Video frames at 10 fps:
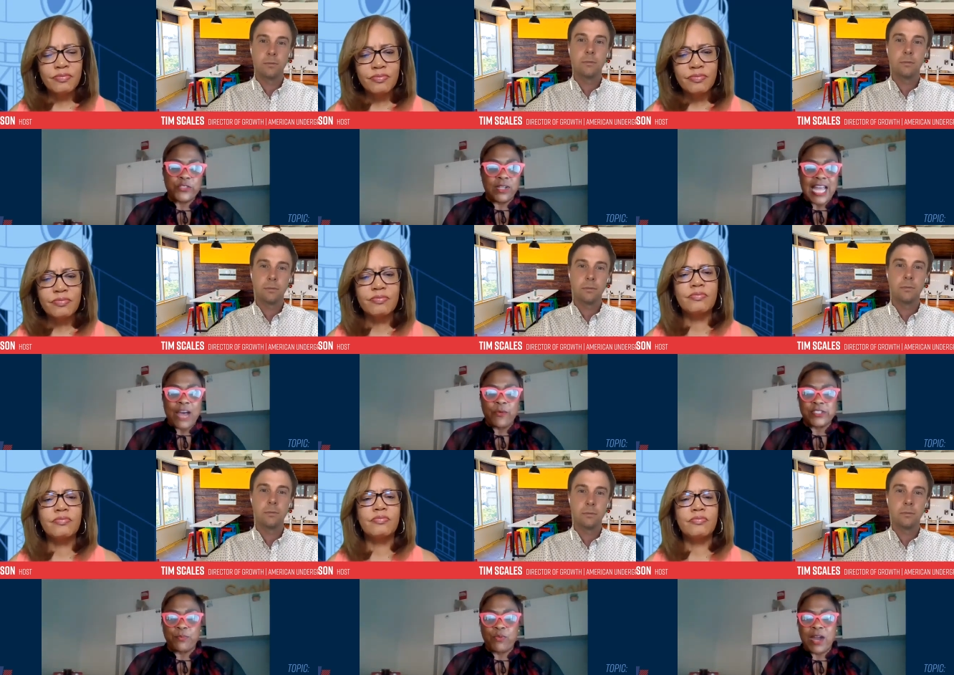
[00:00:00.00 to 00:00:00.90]
Speaker 1: allow us to
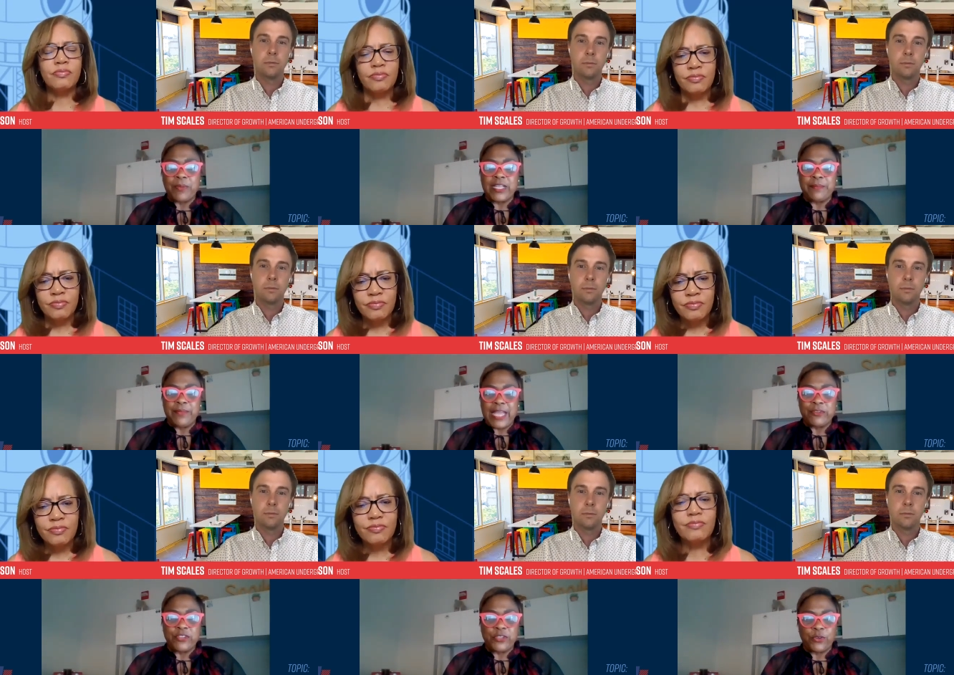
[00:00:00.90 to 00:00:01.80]
properly be able
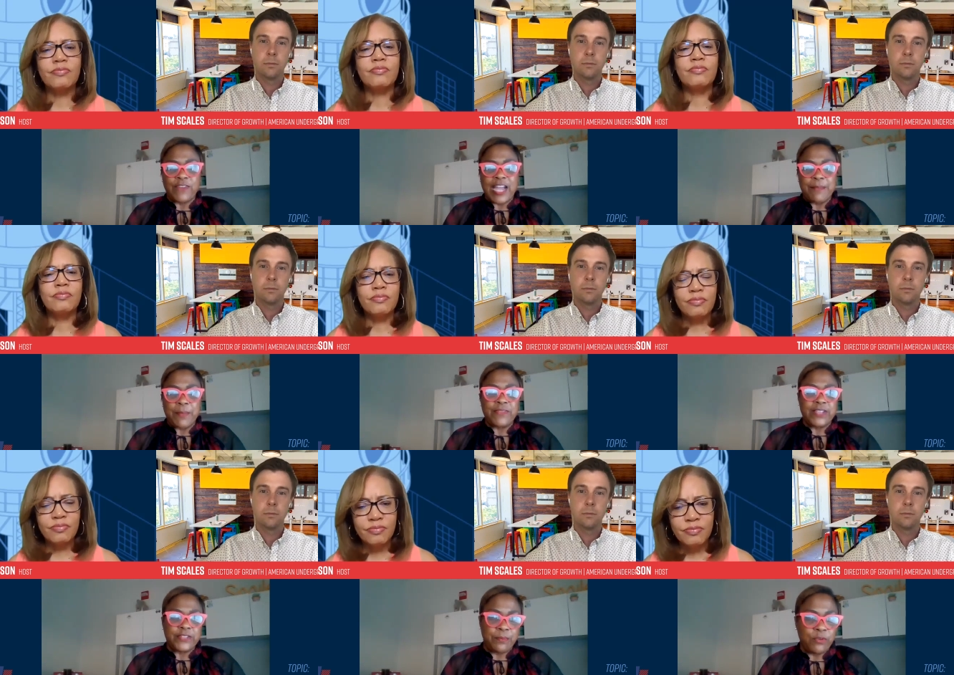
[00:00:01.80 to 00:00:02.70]
to notify people if there's
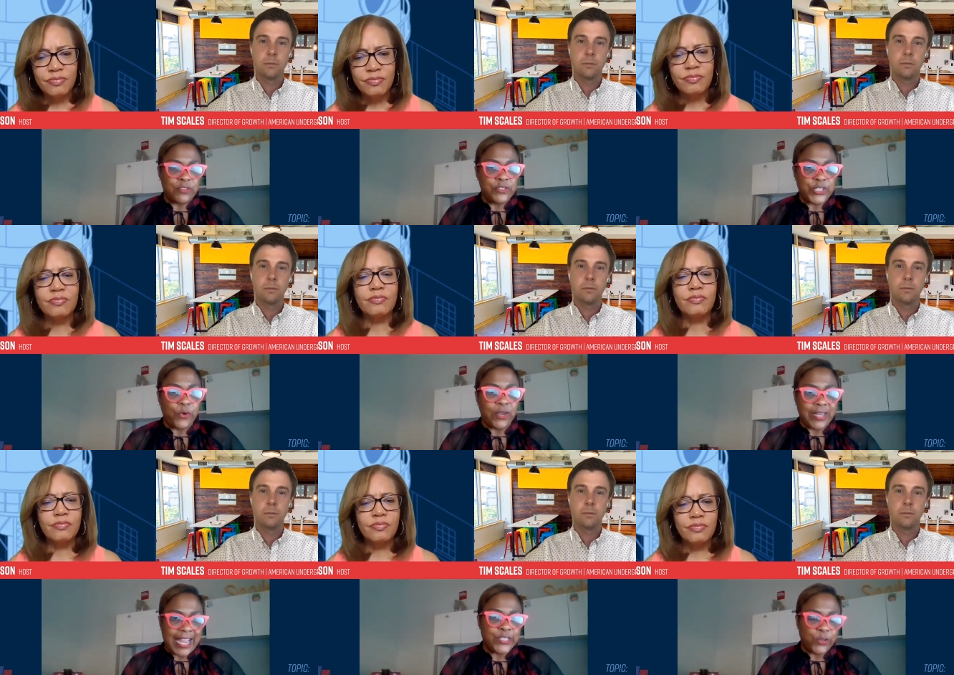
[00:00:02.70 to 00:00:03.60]
an emergency or
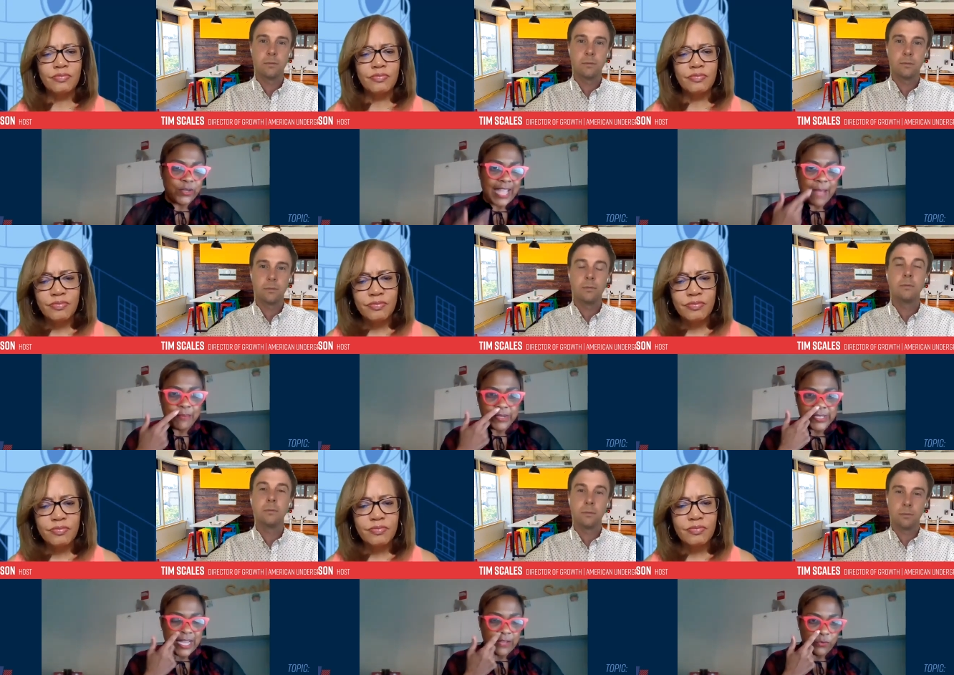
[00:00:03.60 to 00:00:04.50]
case
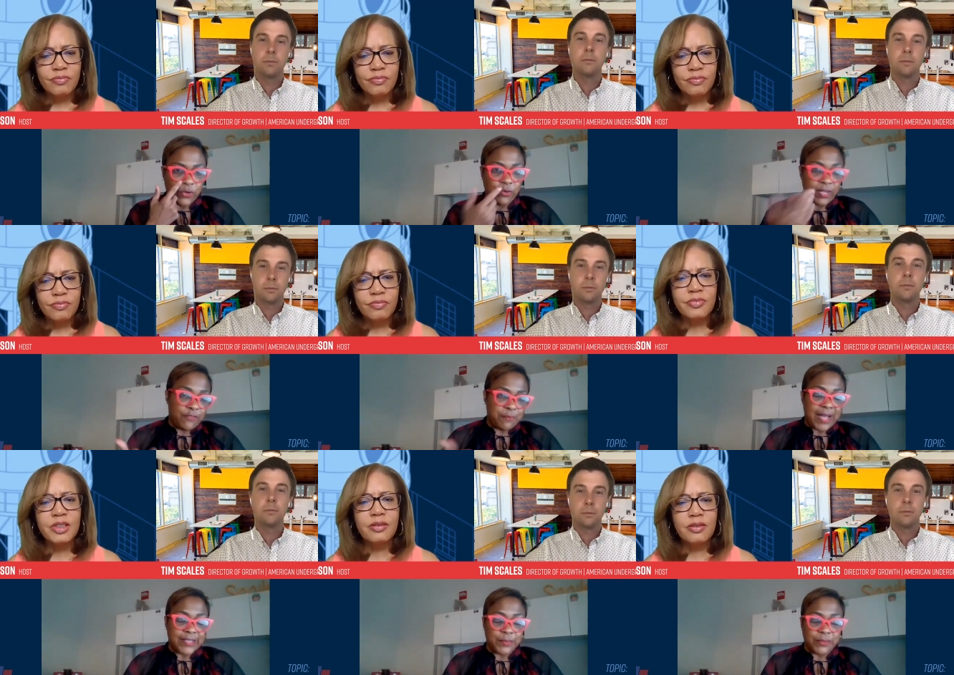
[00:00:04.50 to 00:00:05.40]
down the road if
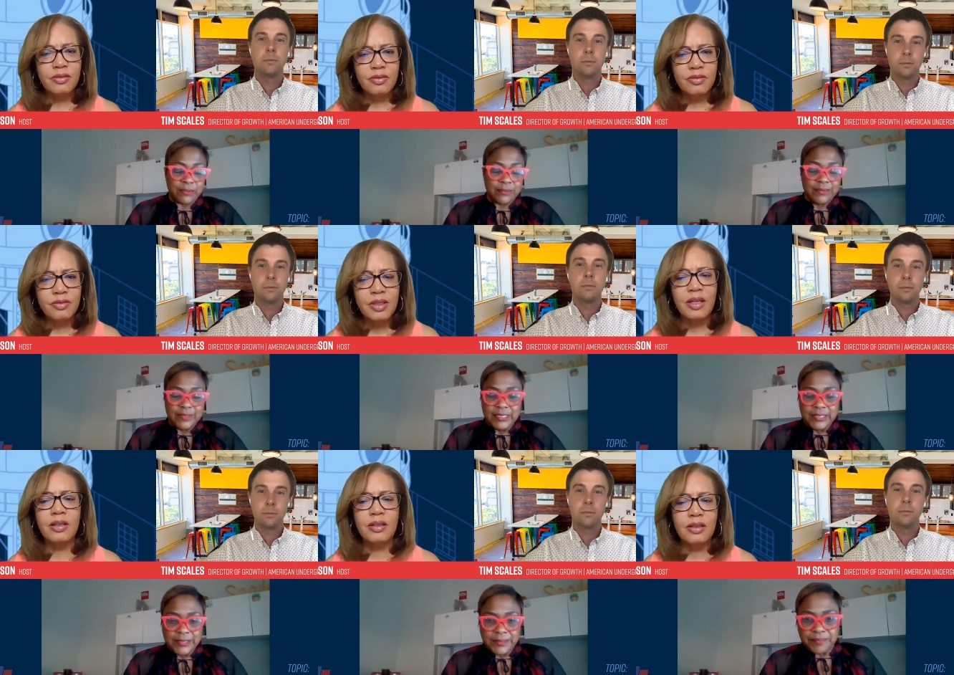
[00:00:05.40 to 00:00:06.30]
possible.
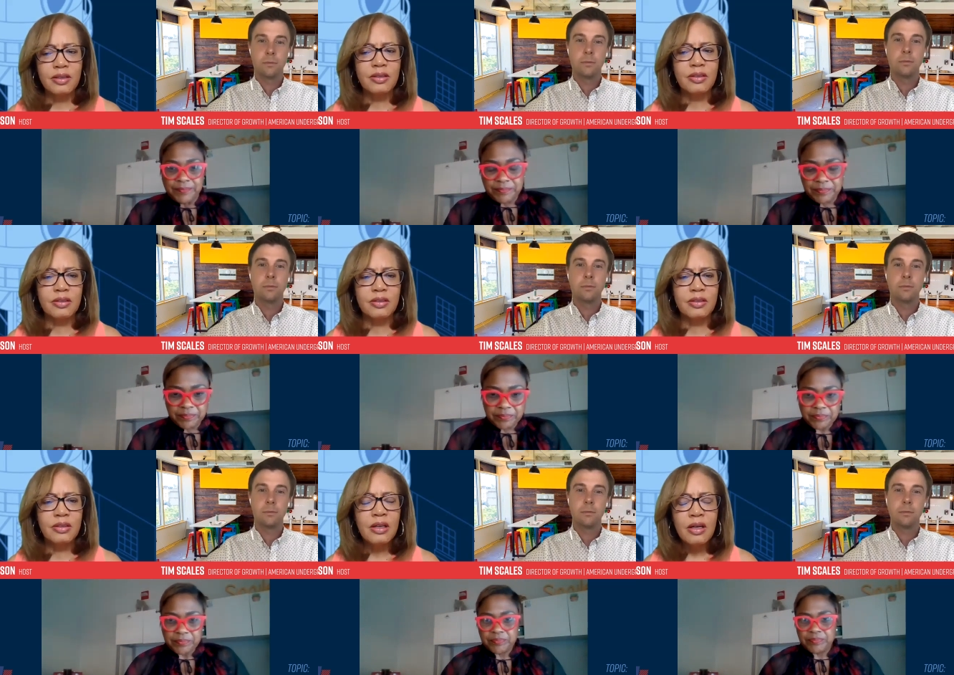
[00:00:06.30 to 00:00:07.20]
Speaker 2: Uh-huh,
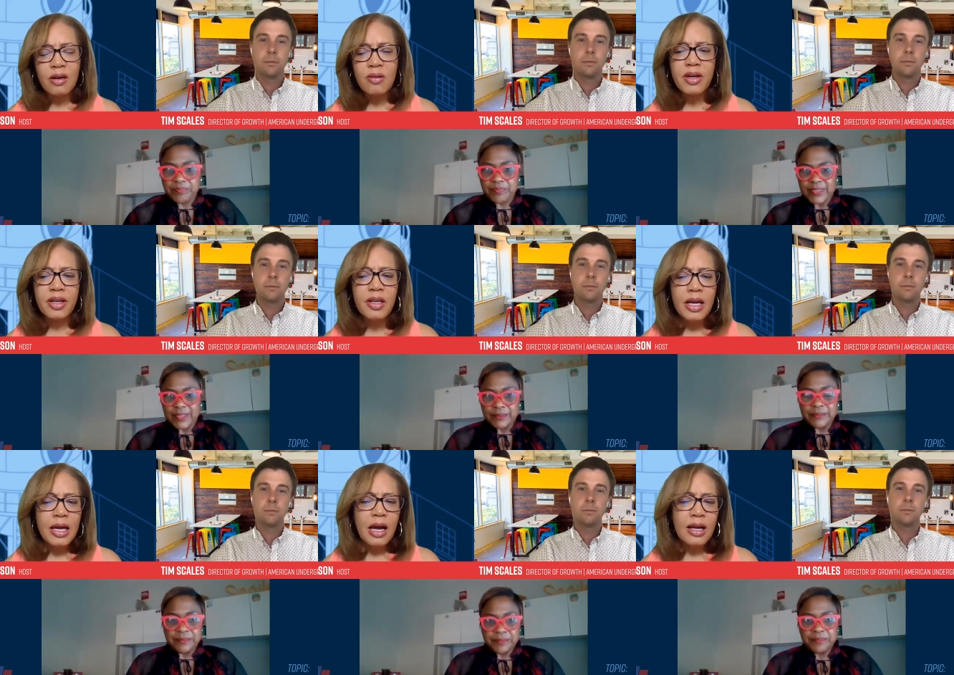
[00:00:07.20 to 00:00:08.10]
uh-huh. Okay.
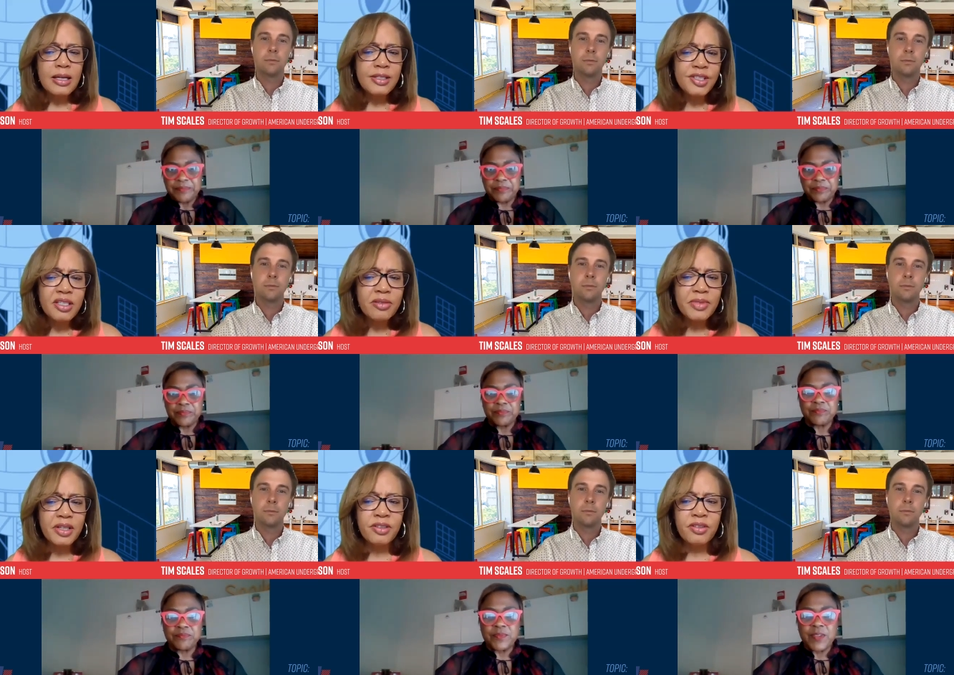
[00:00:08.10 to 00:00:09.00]
Uh,
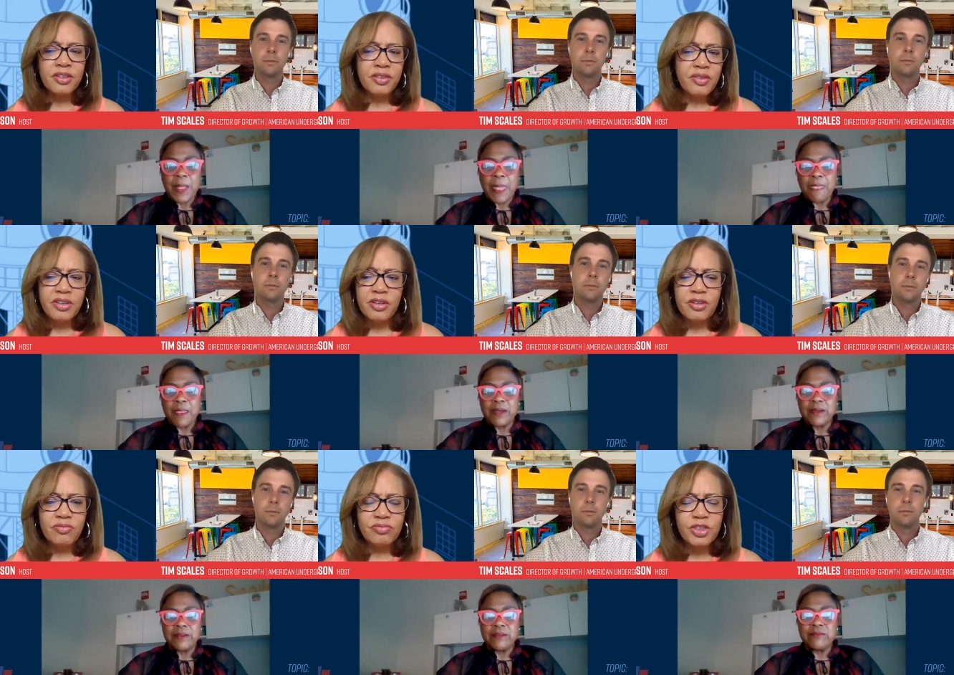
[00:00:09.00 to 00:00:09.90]
Tim, I know that there
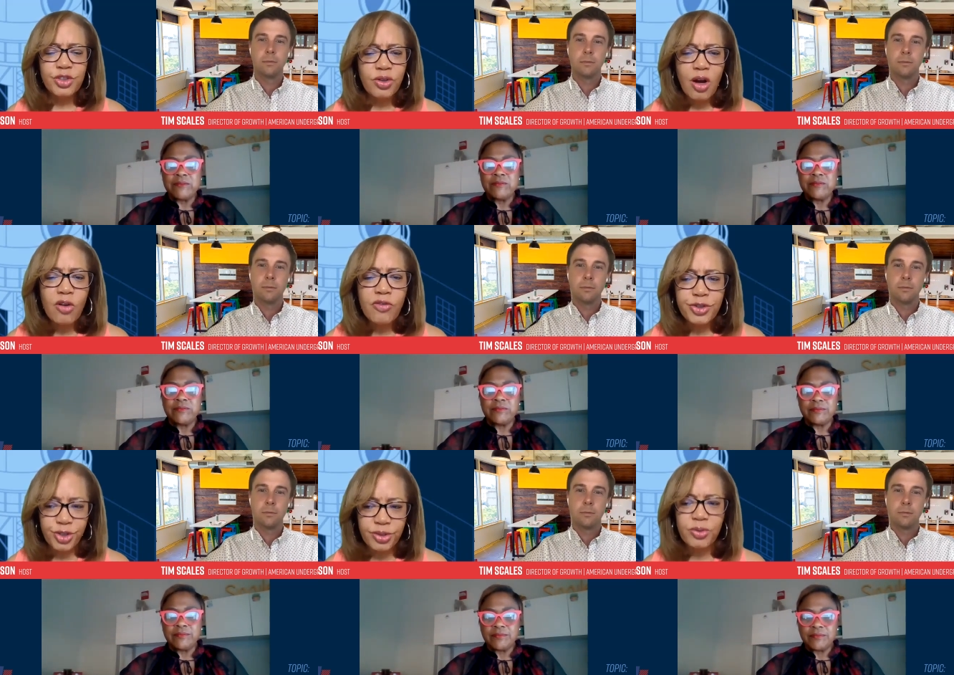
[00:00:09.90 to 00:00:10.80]
are two,
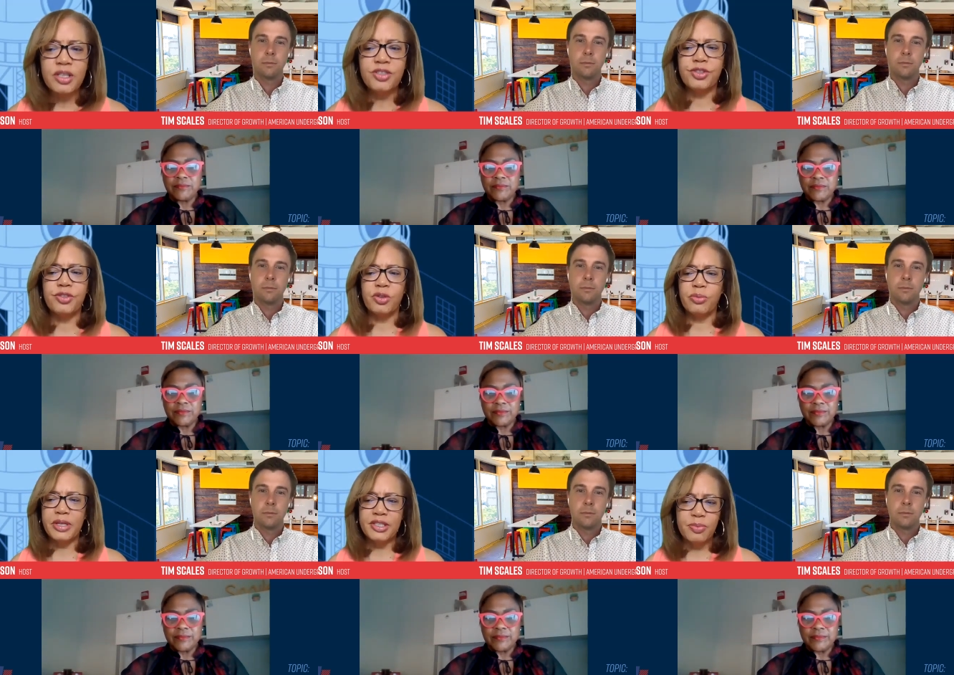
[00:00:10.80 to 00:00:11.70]
over 200
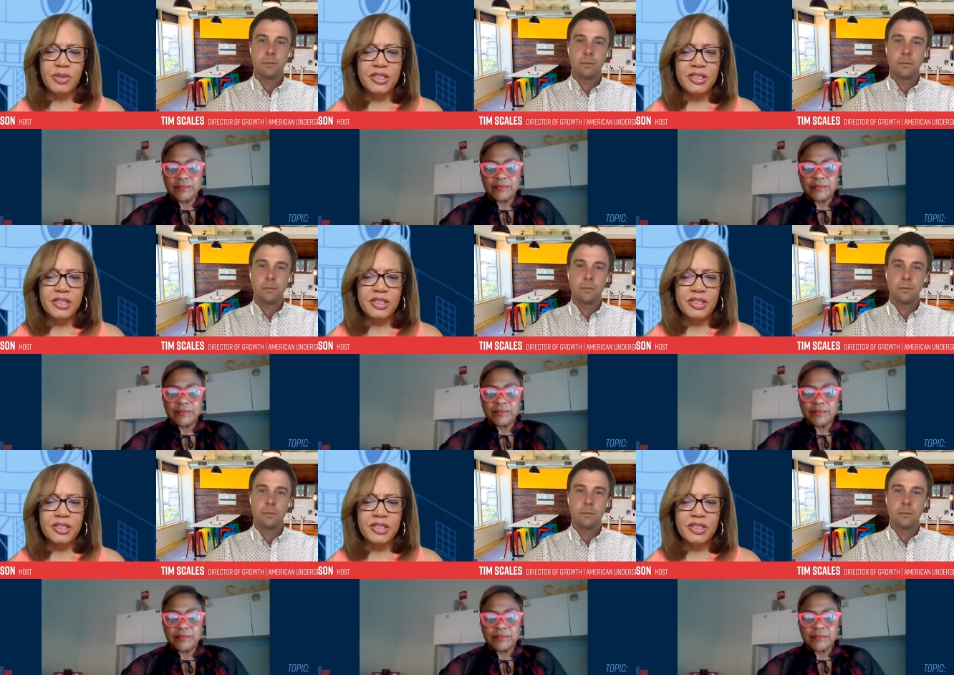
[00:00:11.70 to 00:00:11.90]
Durham-based